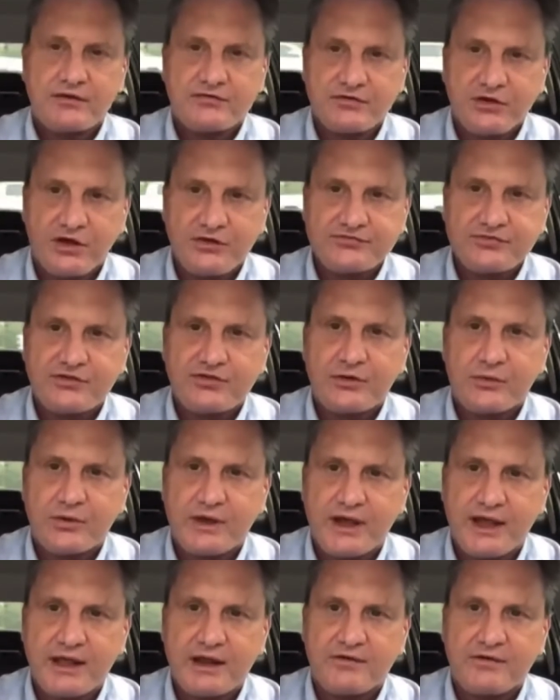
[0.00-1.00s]
there's also the
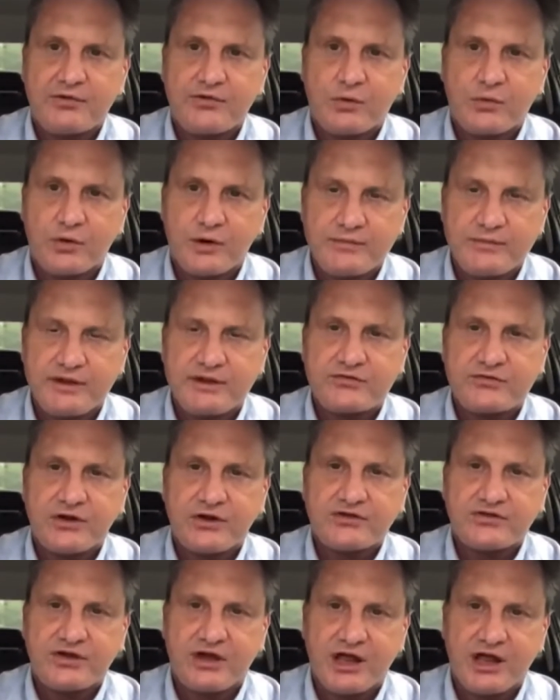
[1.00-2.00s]
right of the woman
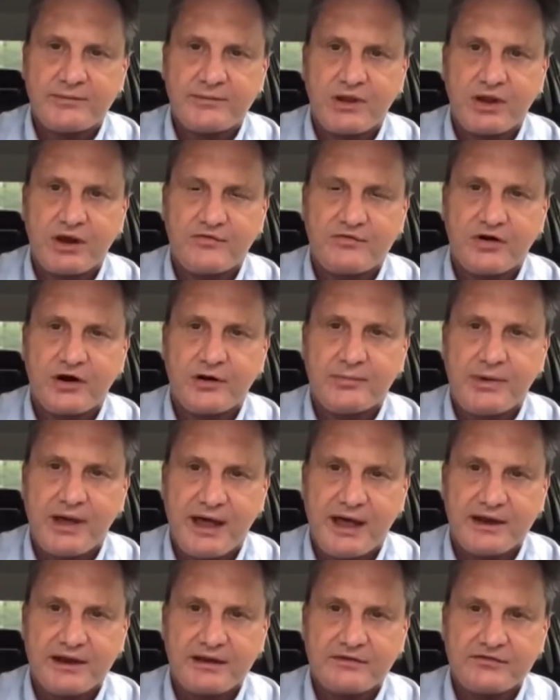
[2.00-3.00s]
to autonomy over her
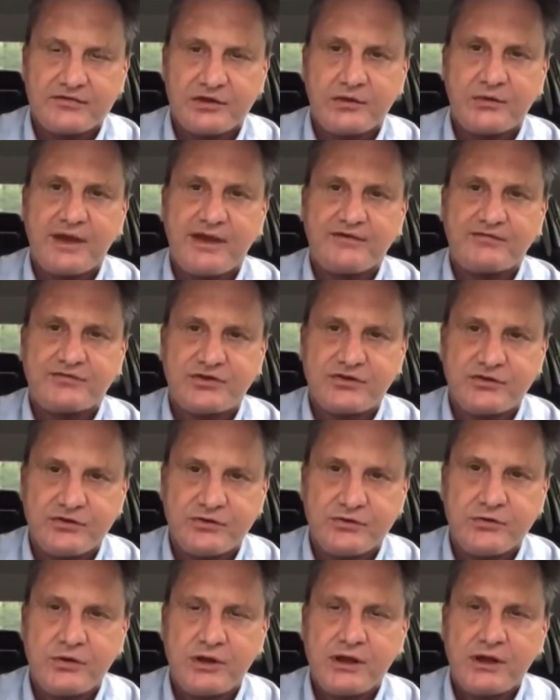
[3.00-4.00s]
body. So you have
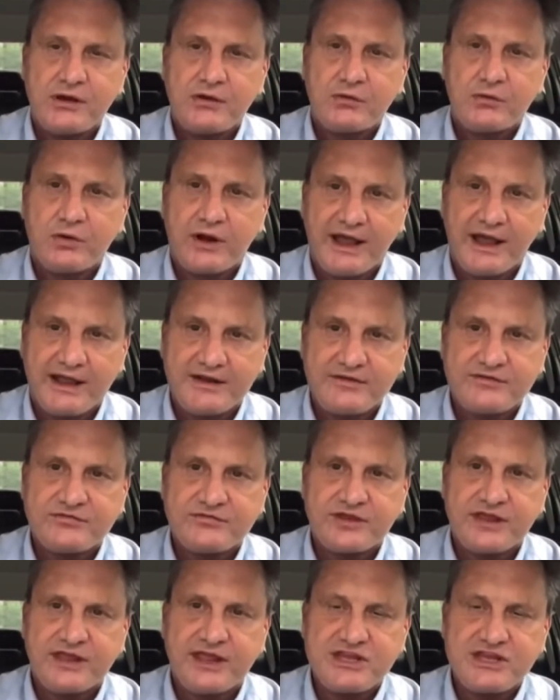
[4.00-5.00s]
two rights,
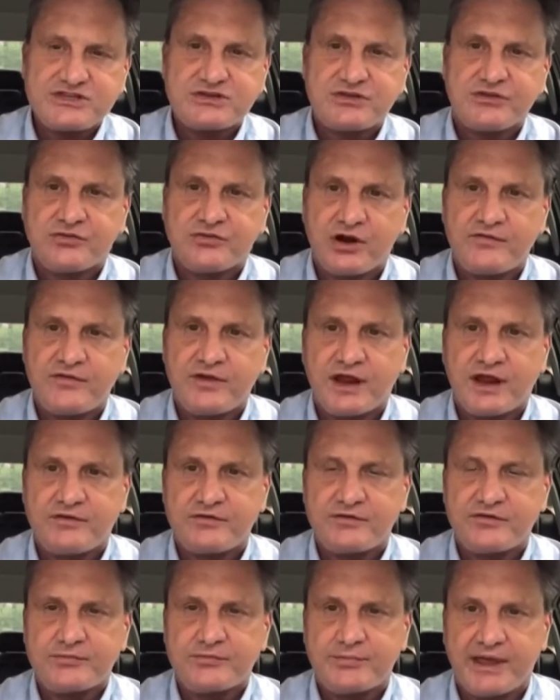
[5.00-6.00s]
each deserving
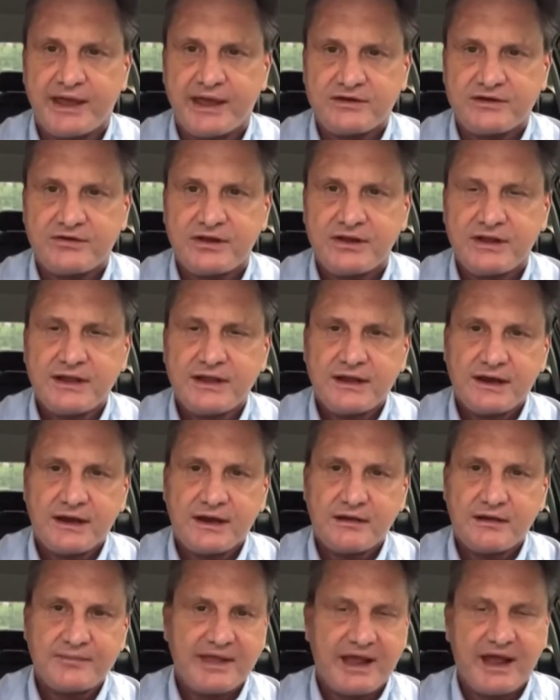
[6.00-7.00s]
of respect.
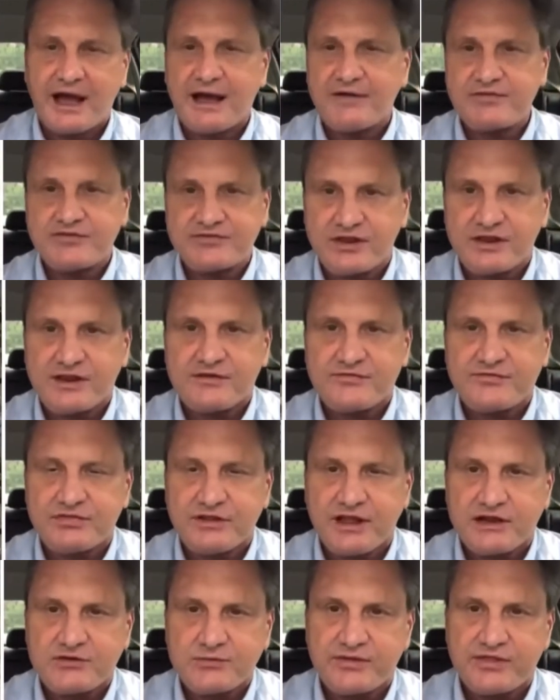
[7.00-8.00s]
Um, they obviously
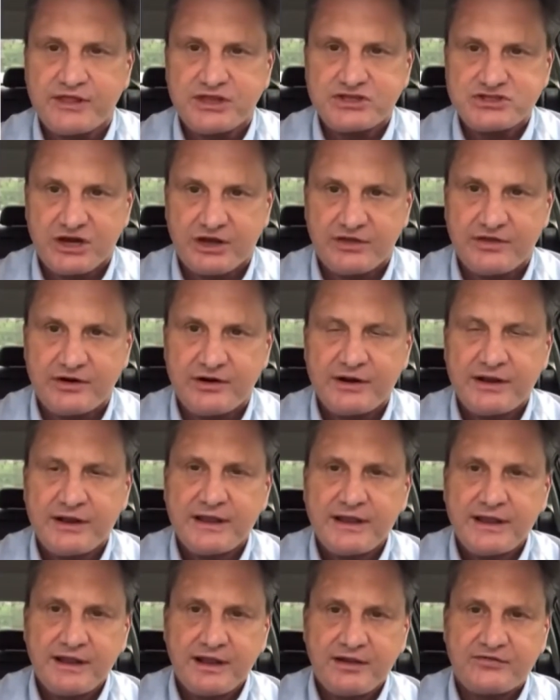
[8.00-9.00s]
conflict with each other.
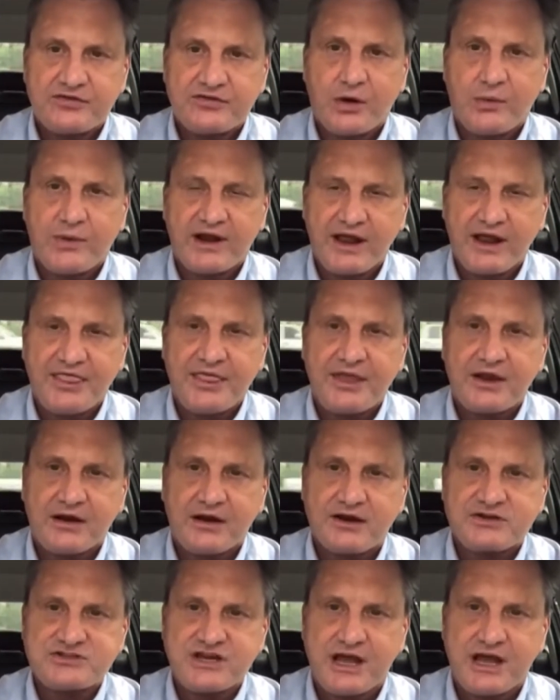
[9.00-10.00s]
And so, what I
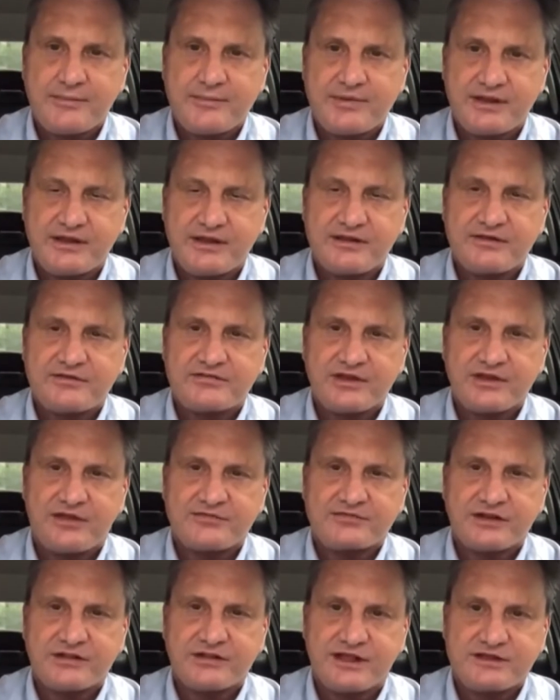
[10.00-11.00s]
think our job is
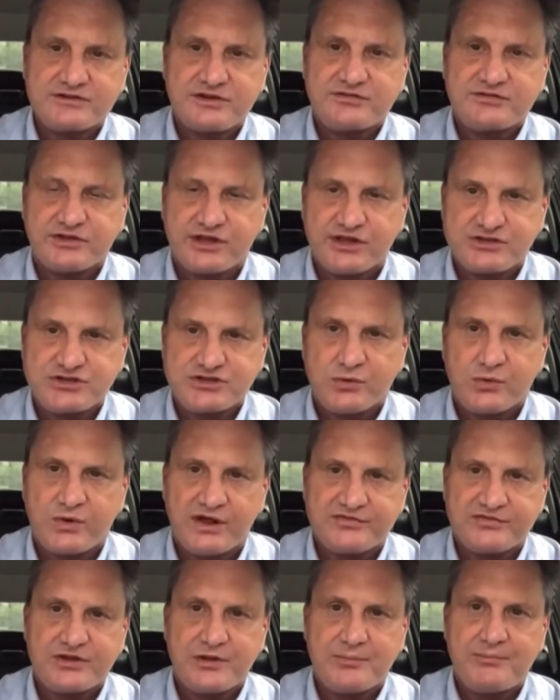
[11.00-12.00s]
as a legislature
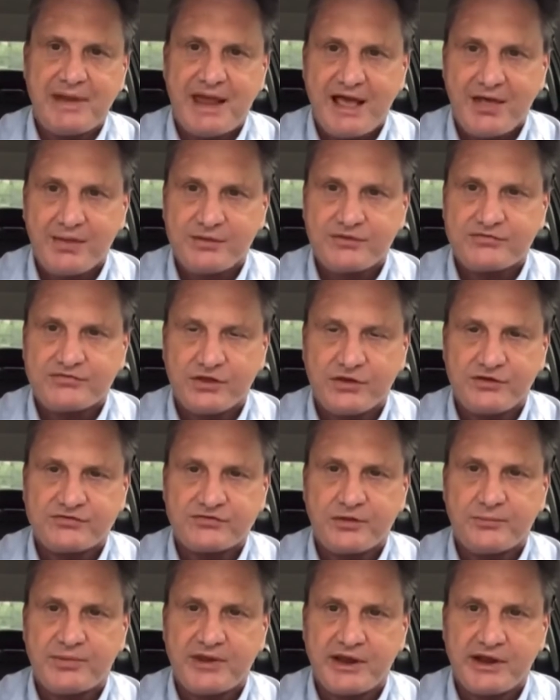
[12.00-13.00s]
was to balance
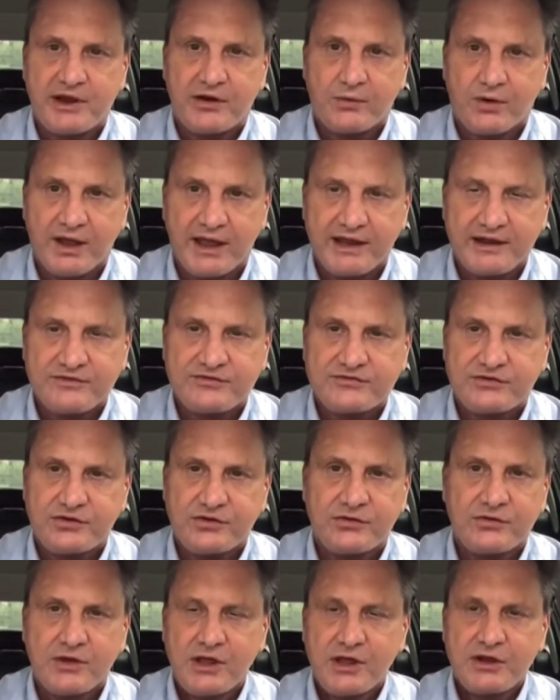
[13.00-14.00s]
those competing rights,
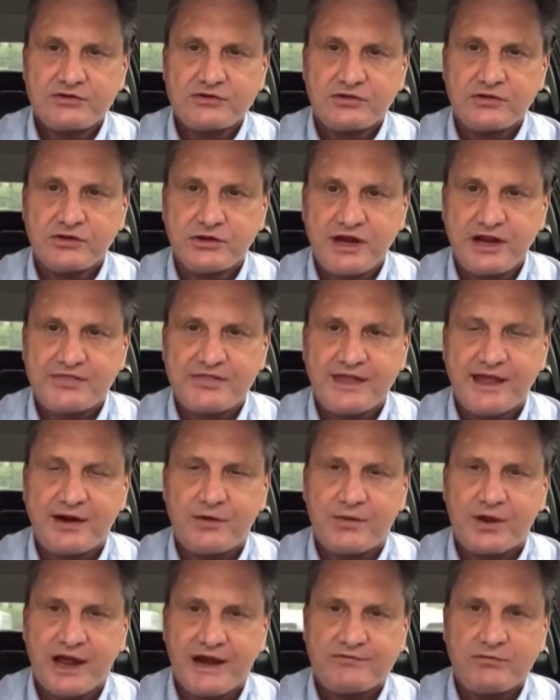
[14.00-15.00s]
to, to look at
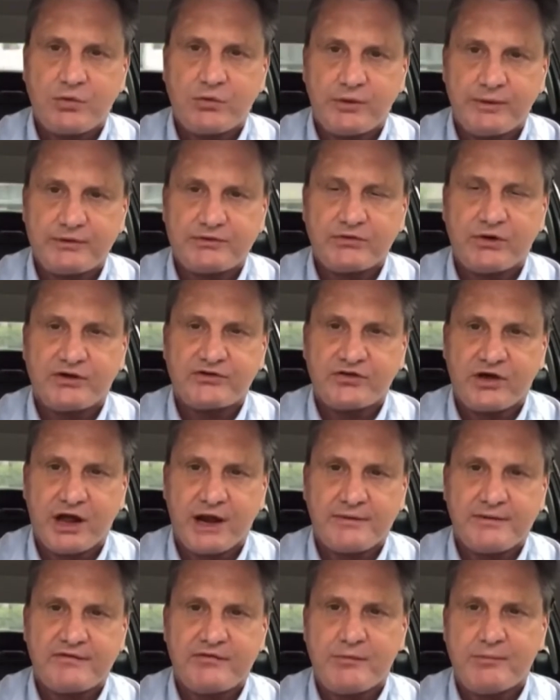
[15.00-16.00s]
that right of a woman to
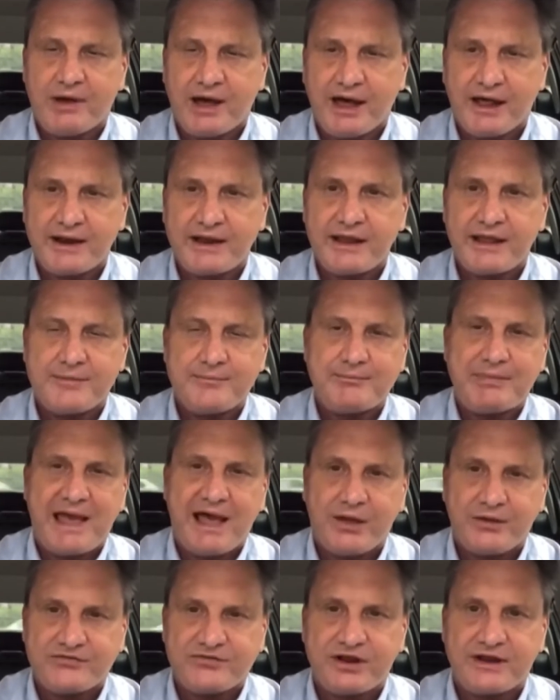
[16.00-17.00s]
autonomy of her body and
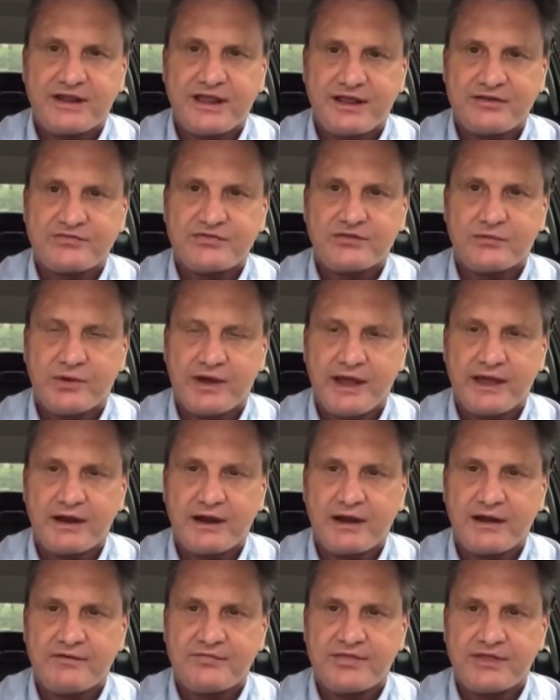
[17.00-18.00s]
balance it against the
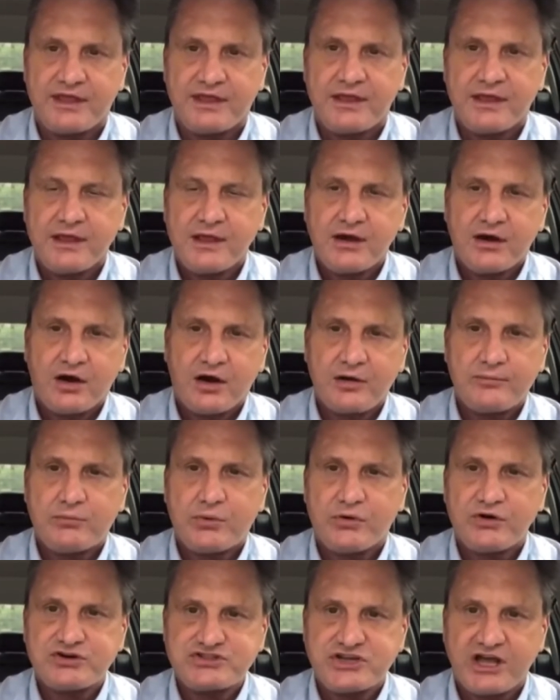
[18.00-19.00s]
right of the
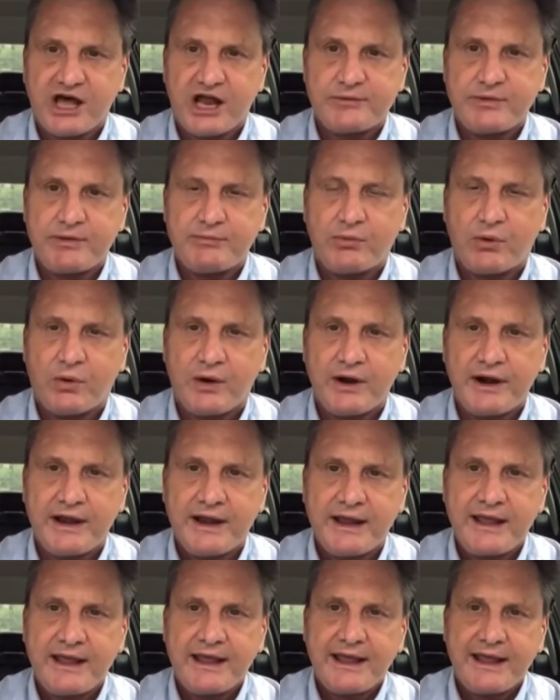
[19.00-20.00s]
unborn child to be born.